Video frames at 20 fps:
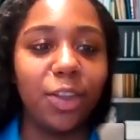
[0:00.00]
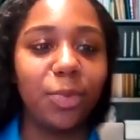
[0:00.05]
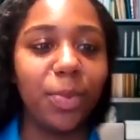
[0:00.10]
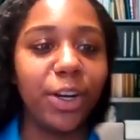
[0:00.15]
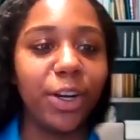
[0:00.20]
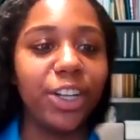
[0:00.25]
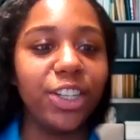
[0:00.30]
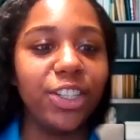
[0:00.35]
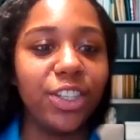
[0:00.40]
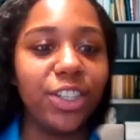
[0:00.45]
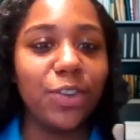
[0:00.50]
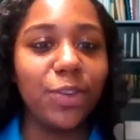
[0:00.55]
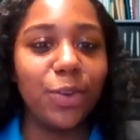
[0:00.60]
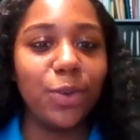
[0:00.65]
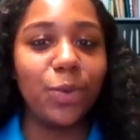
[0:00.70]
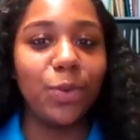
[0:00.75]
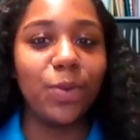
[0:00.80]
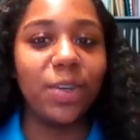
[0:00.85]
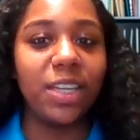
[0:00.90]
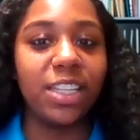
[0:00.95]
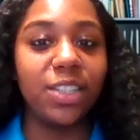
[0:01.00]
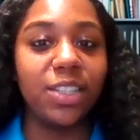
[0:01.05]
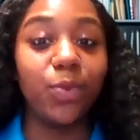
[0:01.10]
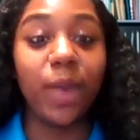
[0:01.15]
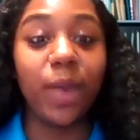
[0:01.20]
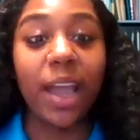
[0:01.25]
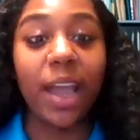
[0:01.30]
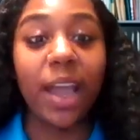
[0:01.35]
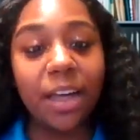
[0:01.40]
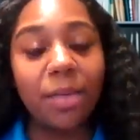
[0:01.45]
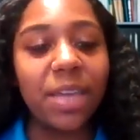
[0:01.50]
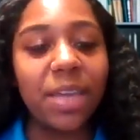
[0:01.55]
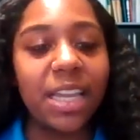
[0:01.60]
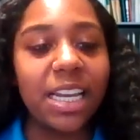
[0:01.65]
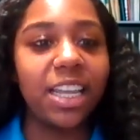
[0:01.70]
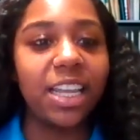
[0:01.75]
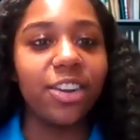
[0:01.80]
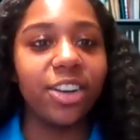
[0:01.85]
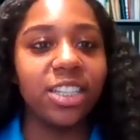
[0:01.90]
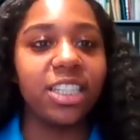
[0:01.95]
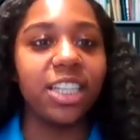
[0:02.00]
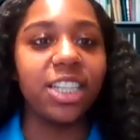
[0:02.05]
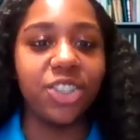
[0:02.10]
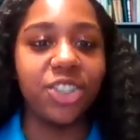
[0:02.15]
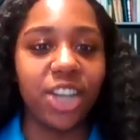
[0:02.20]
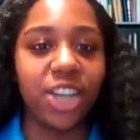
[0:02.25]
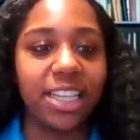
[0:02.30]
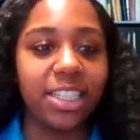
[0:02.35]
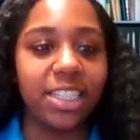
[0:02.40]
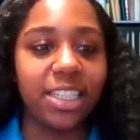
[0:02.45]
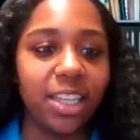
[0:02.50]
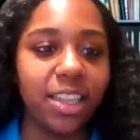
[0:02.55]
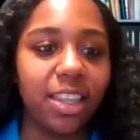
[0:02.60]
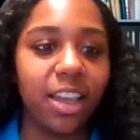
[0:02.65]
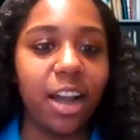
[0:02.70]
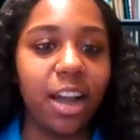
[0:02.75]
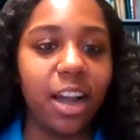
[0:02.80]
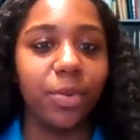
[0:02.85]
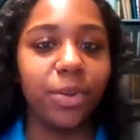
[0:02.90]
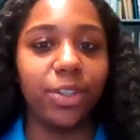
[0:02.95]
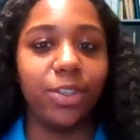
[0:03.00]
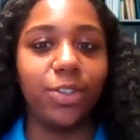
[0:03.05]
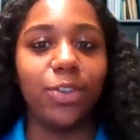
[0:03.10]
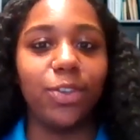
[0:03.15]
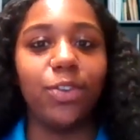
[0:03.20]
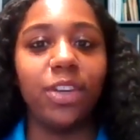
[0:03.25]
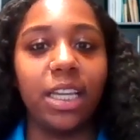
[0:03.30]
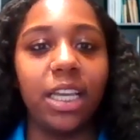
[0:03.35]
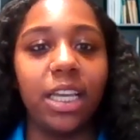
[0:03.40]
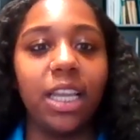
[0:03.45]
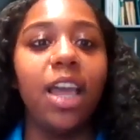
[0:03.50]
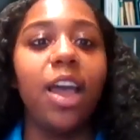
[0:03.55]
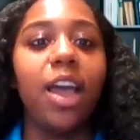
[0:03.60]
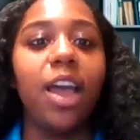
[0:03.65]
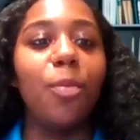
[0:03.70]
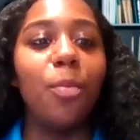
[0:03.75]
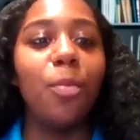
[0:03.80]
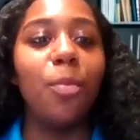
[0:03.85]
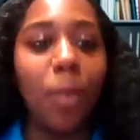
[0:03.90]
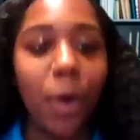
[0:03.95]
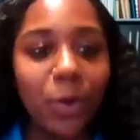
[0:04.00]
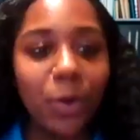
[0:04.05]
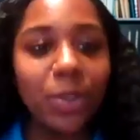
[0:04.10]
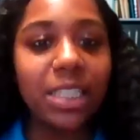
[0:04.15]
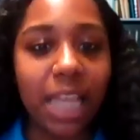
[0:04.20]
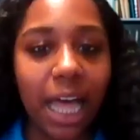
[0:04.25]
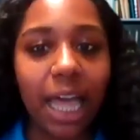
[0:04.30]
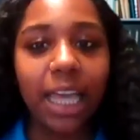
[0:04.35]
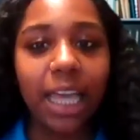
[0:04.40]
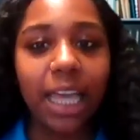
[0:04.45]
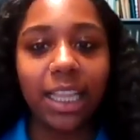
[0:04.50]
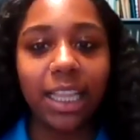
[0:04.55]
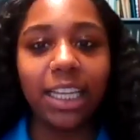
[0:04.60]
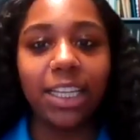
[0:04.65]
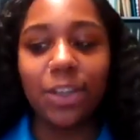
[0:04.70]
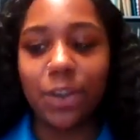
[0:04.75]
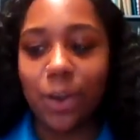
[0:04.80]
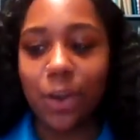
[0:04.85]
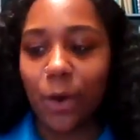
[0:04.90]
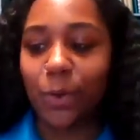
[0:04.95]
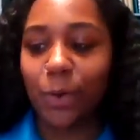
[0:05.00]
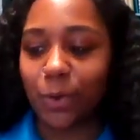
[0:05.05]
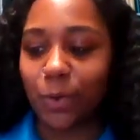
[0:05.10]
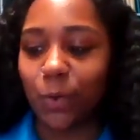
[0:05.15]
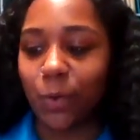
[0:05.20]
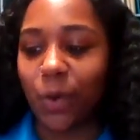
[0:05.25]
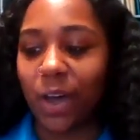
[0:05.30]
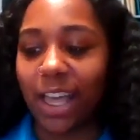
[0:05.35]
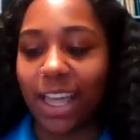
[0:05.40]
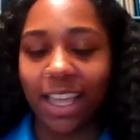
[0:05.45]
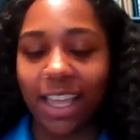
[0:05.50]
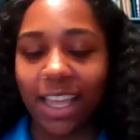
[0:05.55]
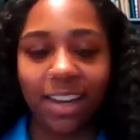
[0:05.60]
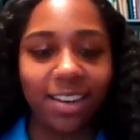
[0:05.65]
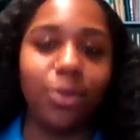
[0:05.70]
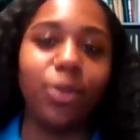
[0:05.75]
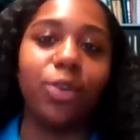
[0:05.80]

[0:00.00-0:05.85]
The person who is recommending or suggesting the opportunity most likely knows what,